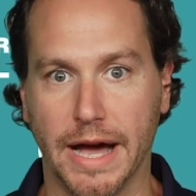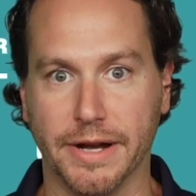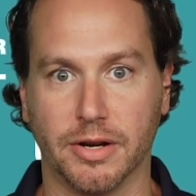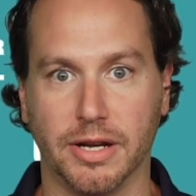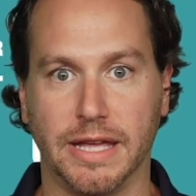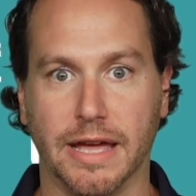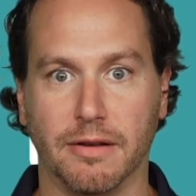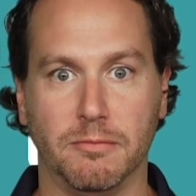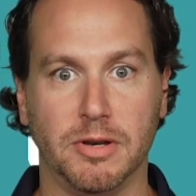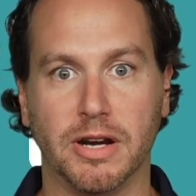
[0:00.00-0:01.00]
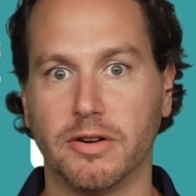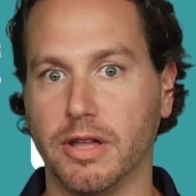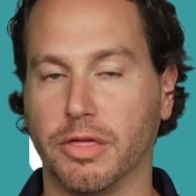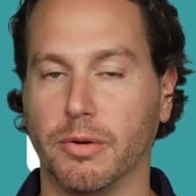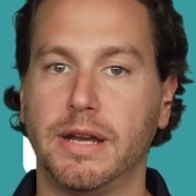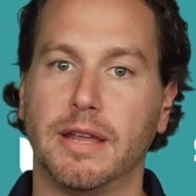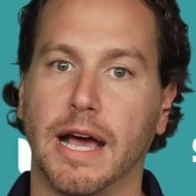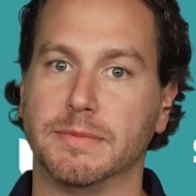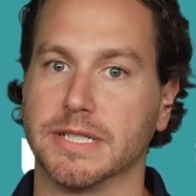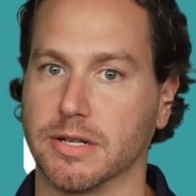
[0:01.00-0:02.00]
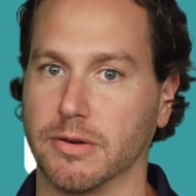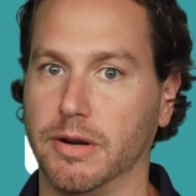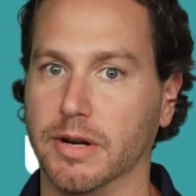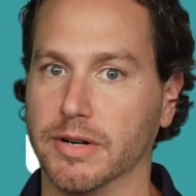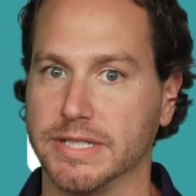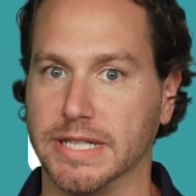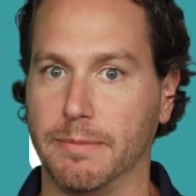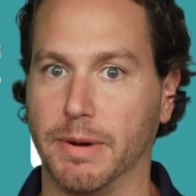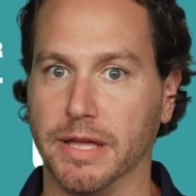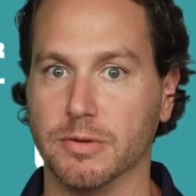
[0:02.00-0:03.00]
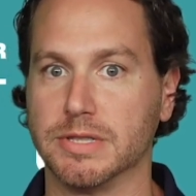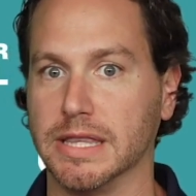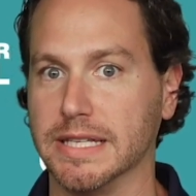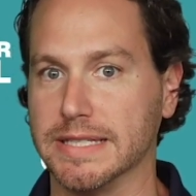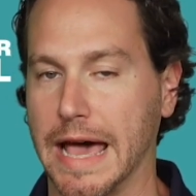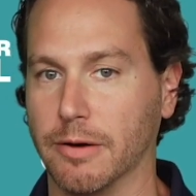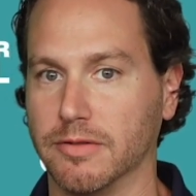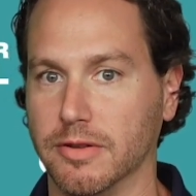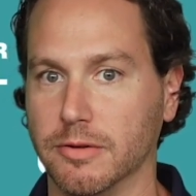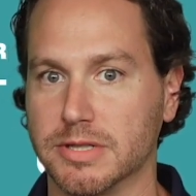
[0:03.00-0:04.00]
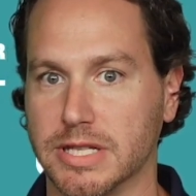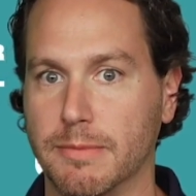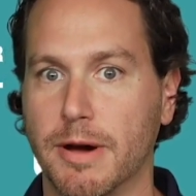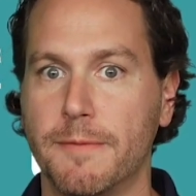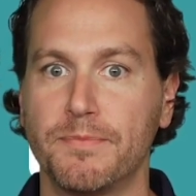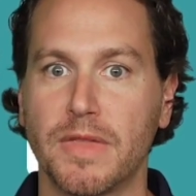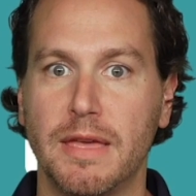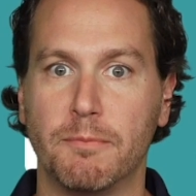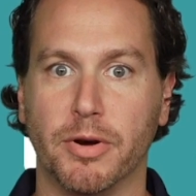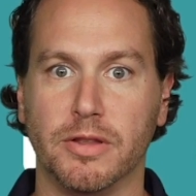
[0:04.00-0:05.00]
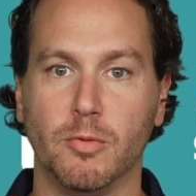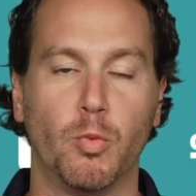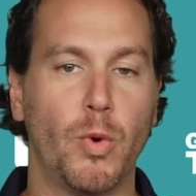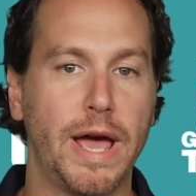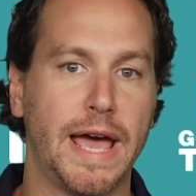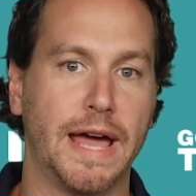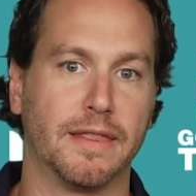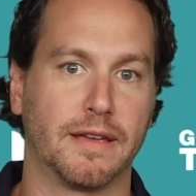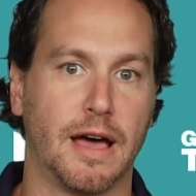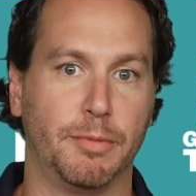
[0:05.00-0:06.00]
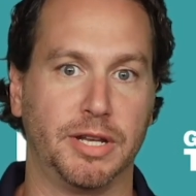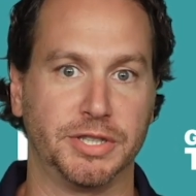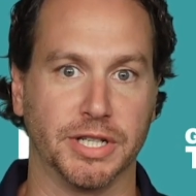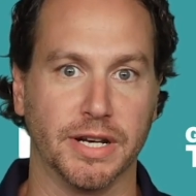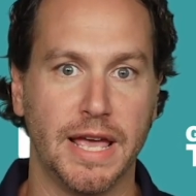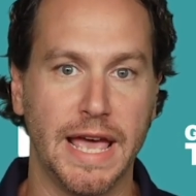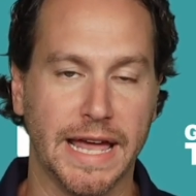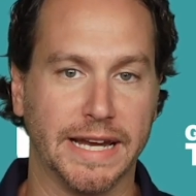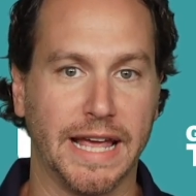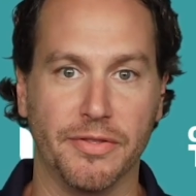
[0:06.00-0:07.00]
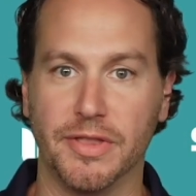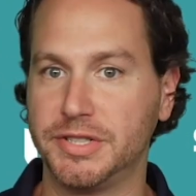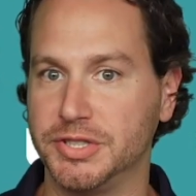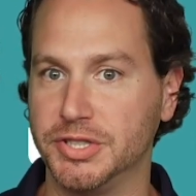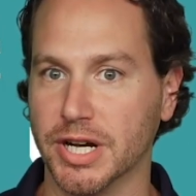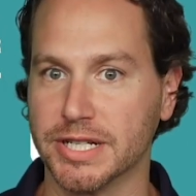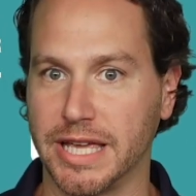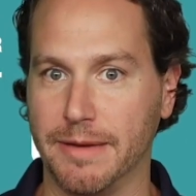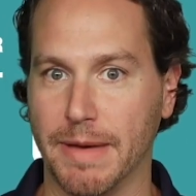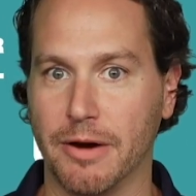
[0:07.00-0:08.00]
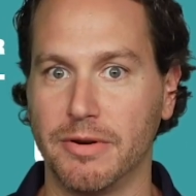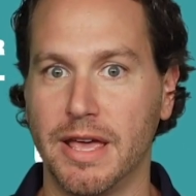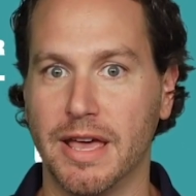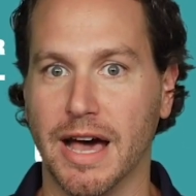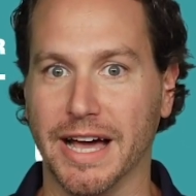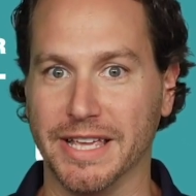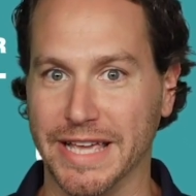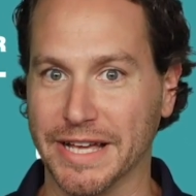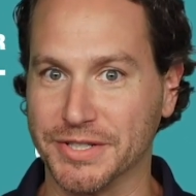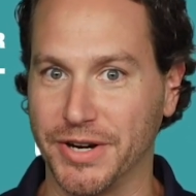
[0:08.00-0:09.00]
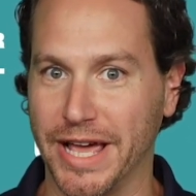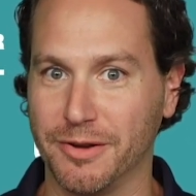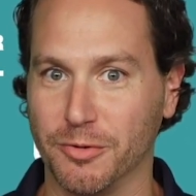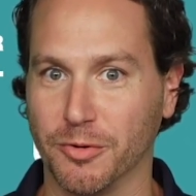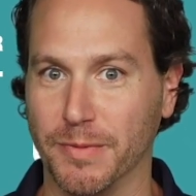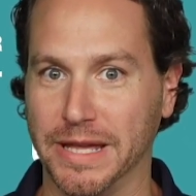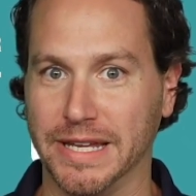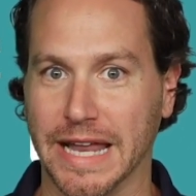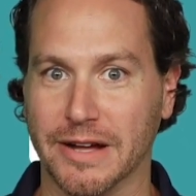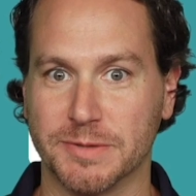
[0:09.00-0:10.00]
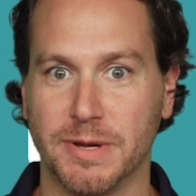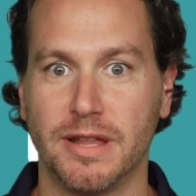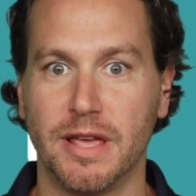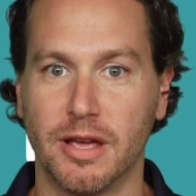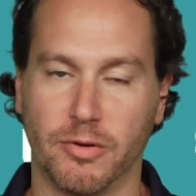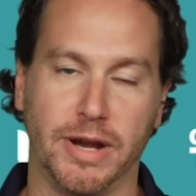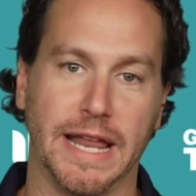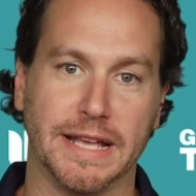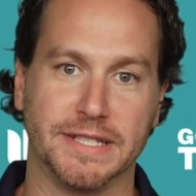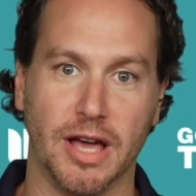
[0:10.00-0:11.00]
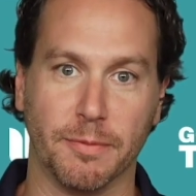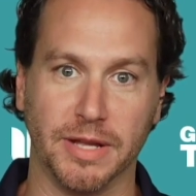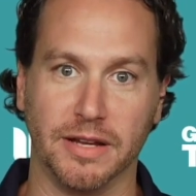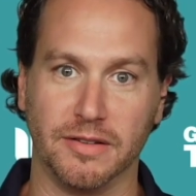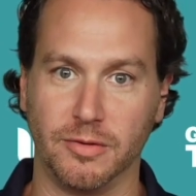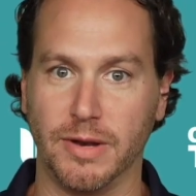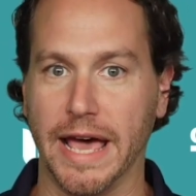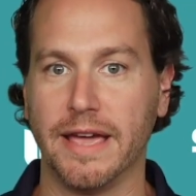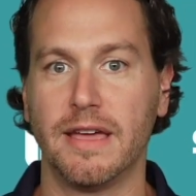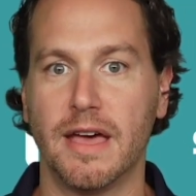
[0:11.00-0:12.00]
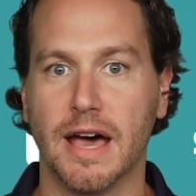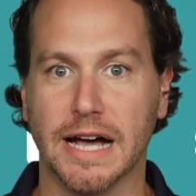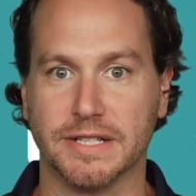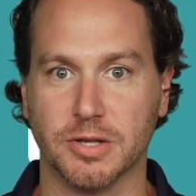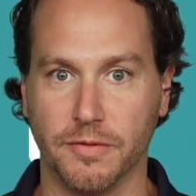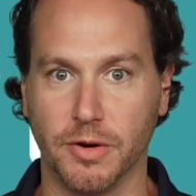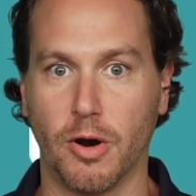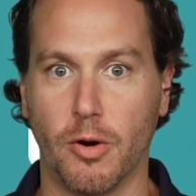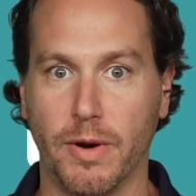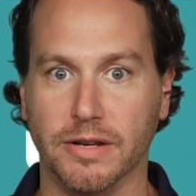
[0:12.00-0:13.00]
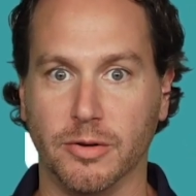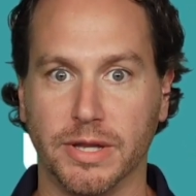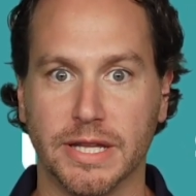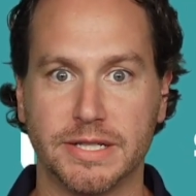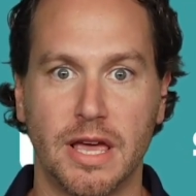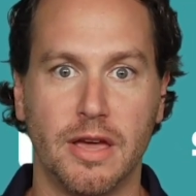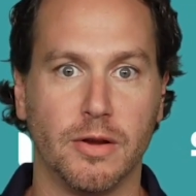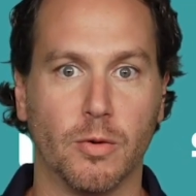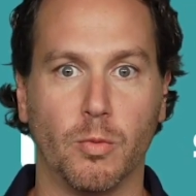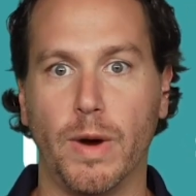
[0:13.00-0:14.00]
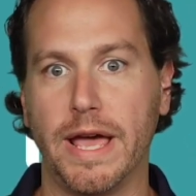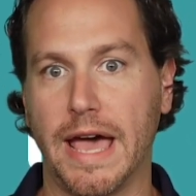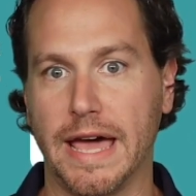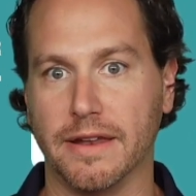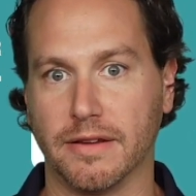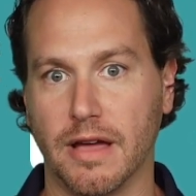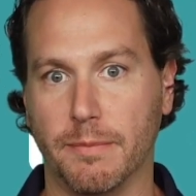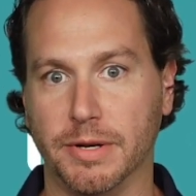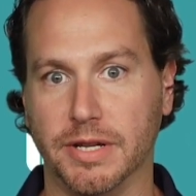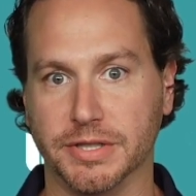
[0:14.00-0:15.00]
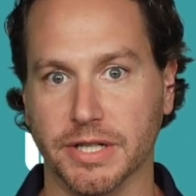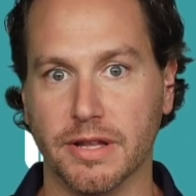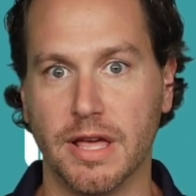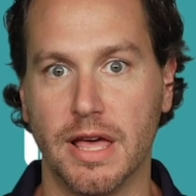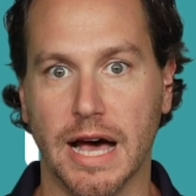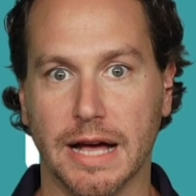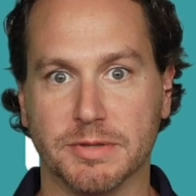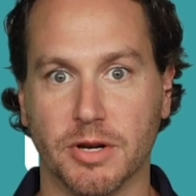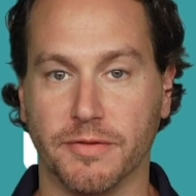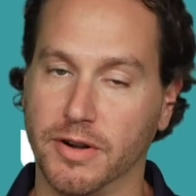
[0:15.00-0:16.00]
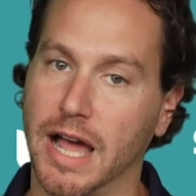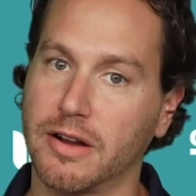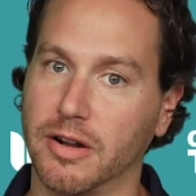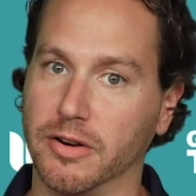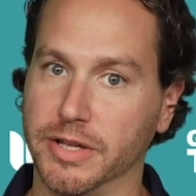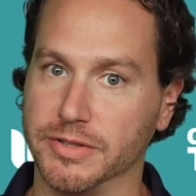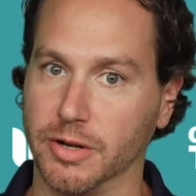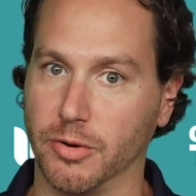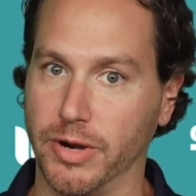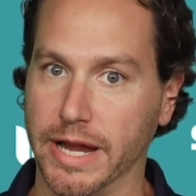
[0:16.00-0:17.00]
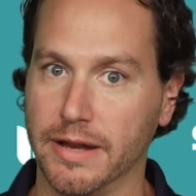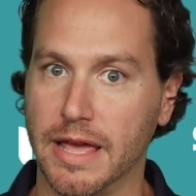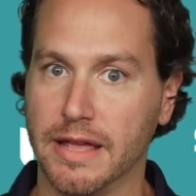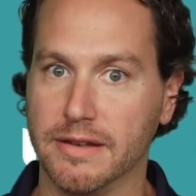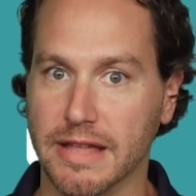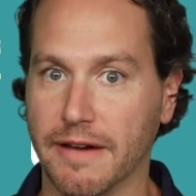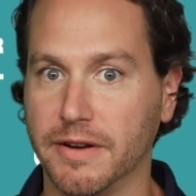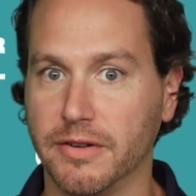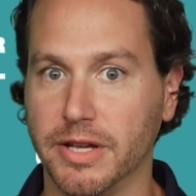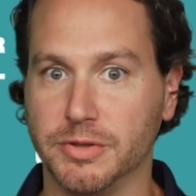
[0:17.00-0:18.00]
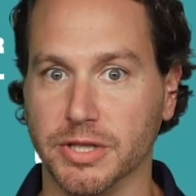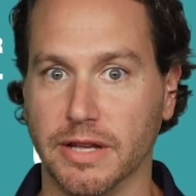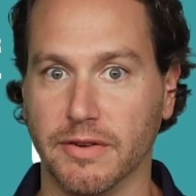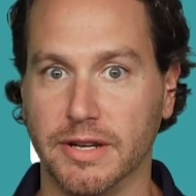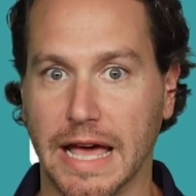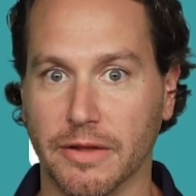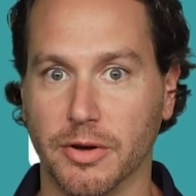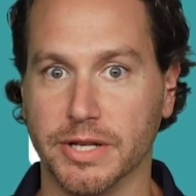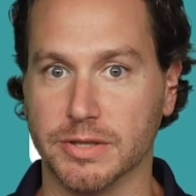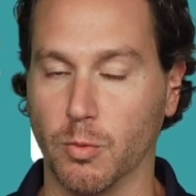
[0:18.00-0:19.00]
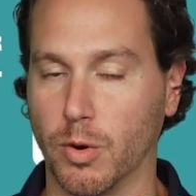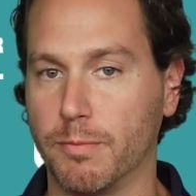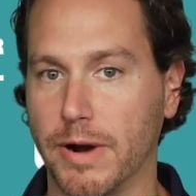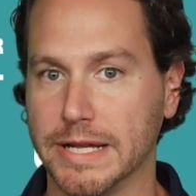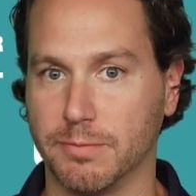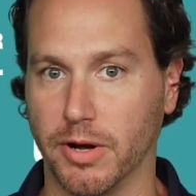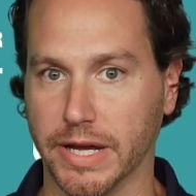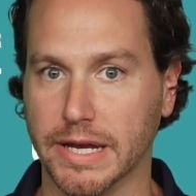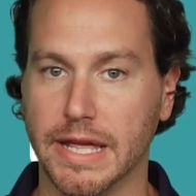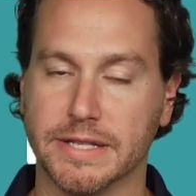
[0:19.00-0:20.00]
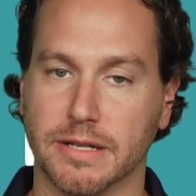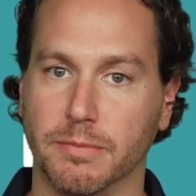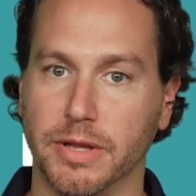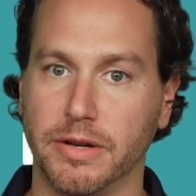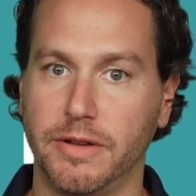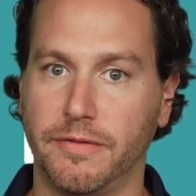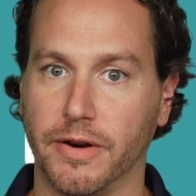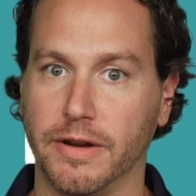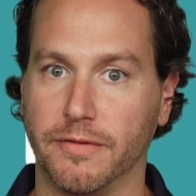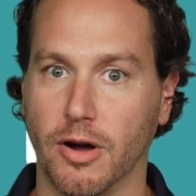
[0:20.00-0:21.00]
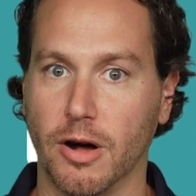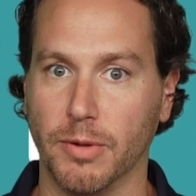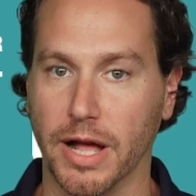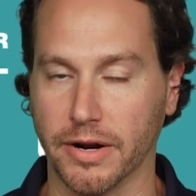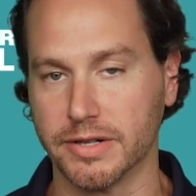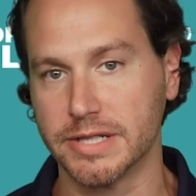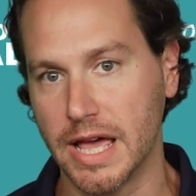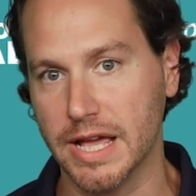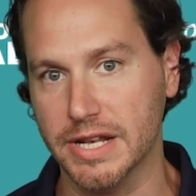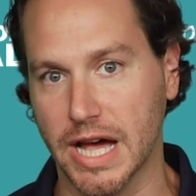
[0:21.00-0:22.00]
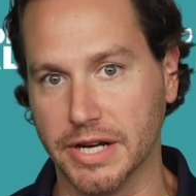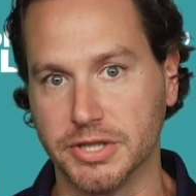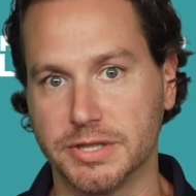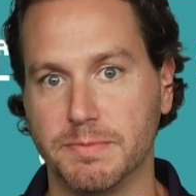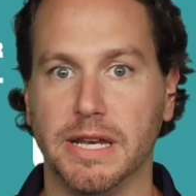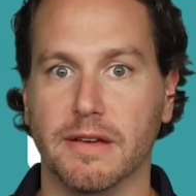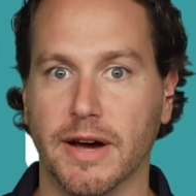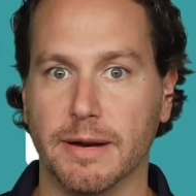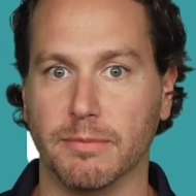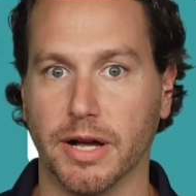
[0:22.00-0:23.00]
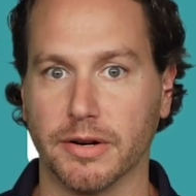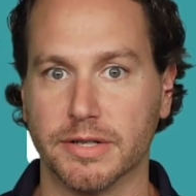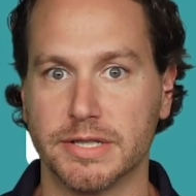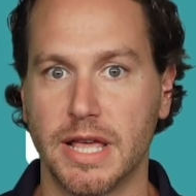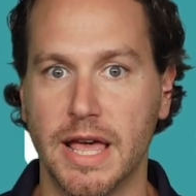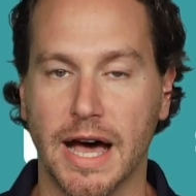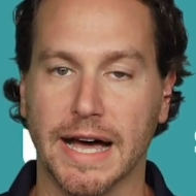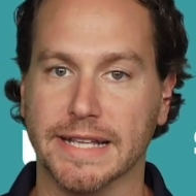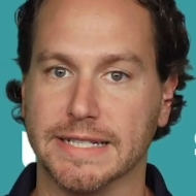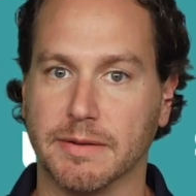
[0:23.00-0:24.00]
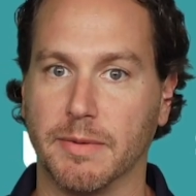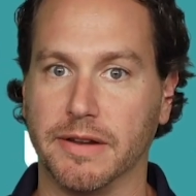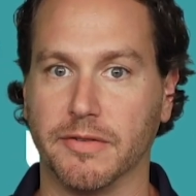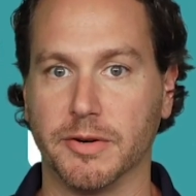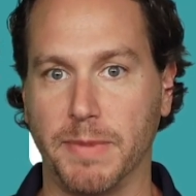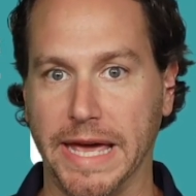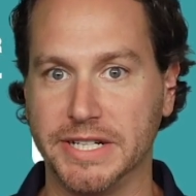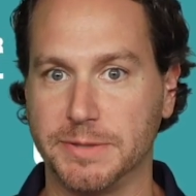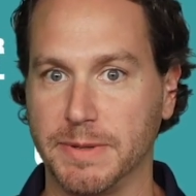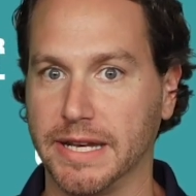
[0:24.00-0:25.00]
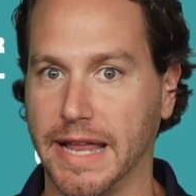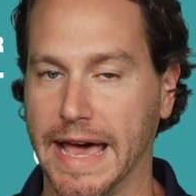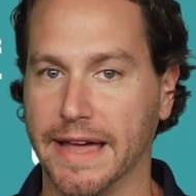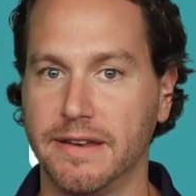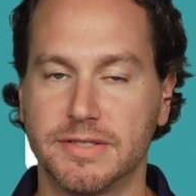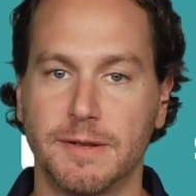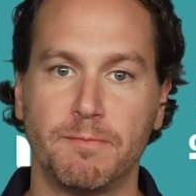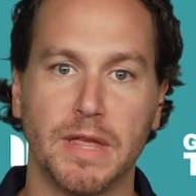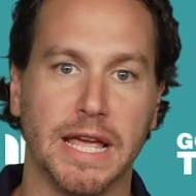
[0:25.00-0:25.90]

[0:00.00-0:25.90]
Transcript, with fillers: Uh, you're going to get nearly three times the screen real estate by using these how-to schema putting you way ahead of the competition. And again, this just came out uh, yesterday. Google made the announcement. Create has the update today. Uh, so if you're already doing this, you're way ahead of the competition. Um, so if you're not currently using Create, definitely you should give it a download. It's a WordPress plugin. It's completely free for all bloggers, not just Mediavine bloggers. Uh, it's optimized for page speed and ads.